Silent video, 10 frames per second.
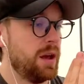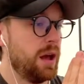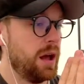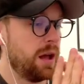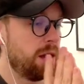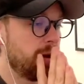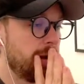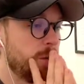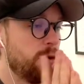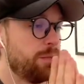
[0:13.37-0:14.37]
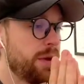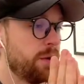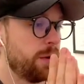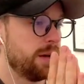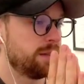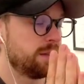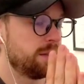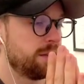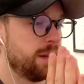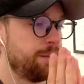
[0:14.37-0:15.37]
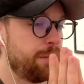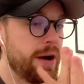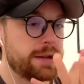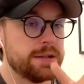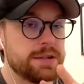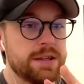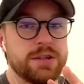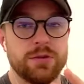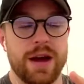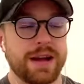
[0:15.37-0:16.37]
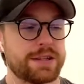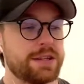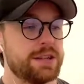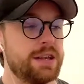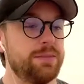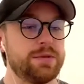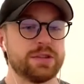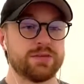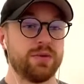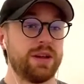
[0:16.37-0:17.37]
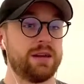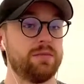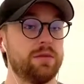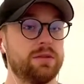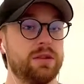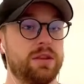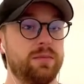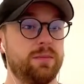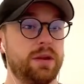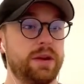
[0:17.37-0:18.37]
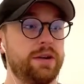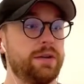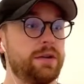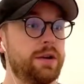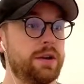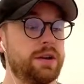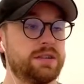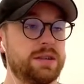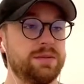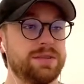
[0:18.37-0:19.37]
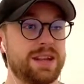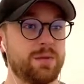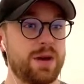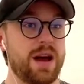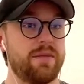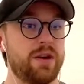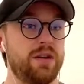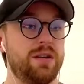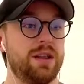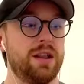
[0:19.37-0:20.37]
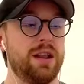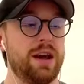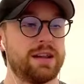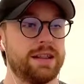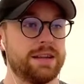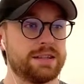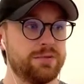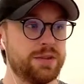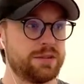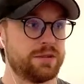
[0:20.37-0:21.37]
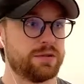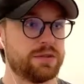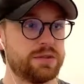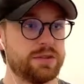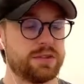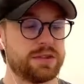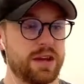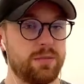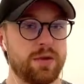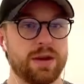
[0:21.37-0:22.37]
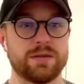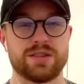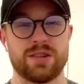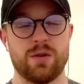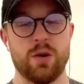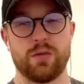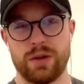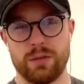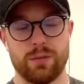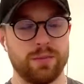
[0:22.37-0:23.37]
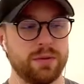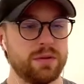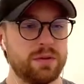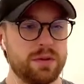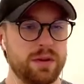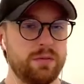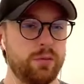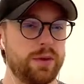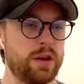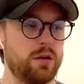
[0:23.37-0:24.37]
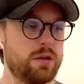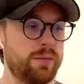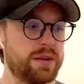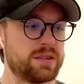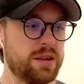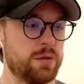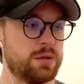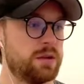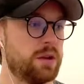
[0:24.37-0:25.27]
And uh, what better way is there to get practice than to actually keep just playing multiplayer? Seems like we have a lot less resources this time around, so hopefully it will be, it will be going a bit slower.